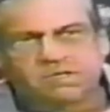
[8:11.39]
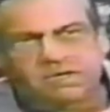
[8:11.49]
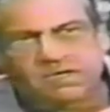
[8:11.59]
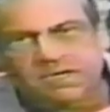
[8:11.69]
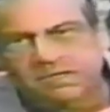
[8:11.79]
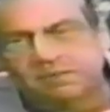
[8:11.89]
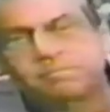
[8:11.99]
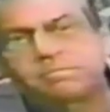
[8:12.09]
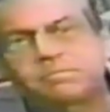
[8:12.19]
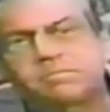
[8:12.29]
Carolina,
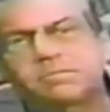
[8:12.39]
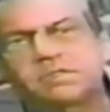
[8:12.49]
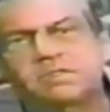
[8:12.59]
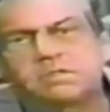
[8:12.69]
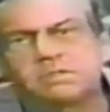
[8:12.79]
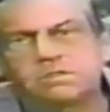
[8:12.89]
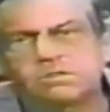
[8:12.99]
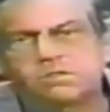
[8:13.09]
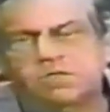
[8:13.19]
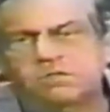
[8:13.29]

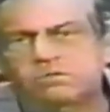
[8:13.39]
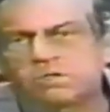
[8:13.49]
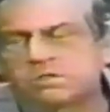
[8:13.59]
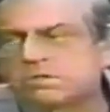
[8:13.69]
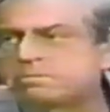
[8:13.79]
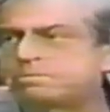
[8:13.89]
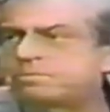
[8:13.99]
South Georgia.